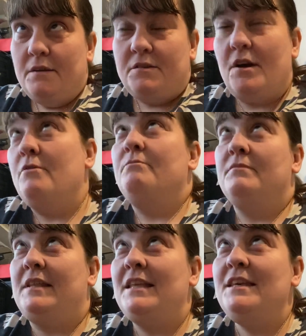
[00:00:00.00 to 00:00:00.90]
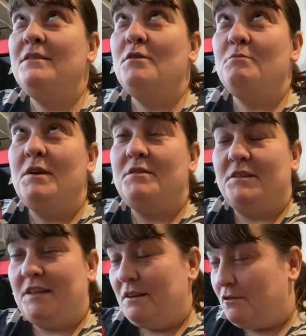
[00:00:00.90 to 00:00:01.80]
So, then your
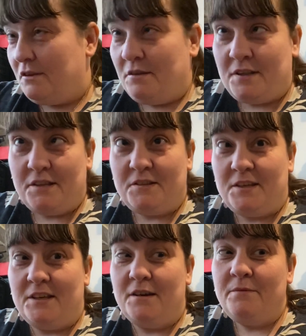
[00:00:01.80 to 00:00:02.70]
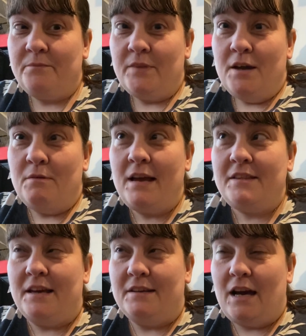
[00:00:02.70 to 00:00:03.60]
music teacher says to you, right
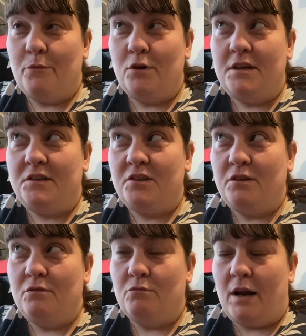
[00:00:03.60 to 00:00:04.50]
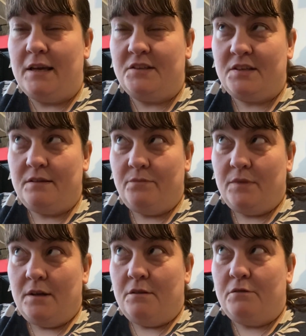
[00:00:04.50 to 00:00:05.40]
then, I want you to write
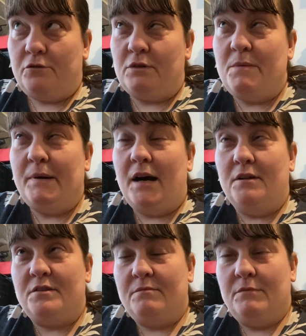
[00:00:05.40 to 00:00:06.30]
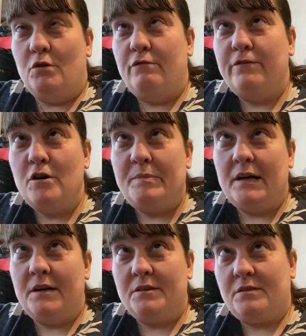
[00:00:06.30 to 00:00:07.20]
3 bars or 4
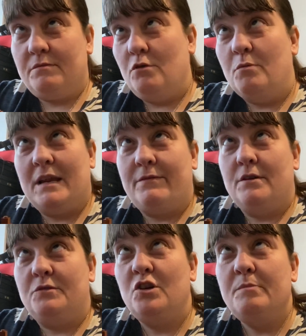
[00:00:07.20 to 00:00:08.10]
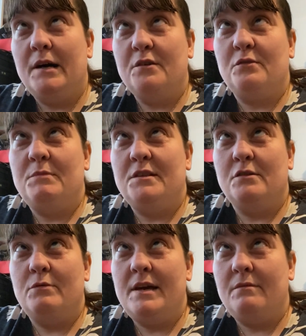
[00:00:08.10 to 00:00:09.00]
bars or whatever, 2 bars of
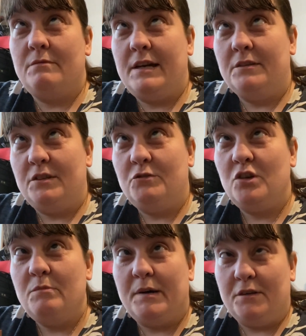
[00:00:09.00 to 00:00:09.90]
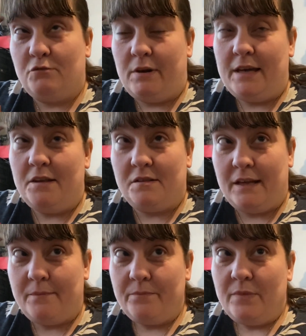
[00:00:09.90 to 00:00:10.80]
music, where we can do 2 bars quite easily.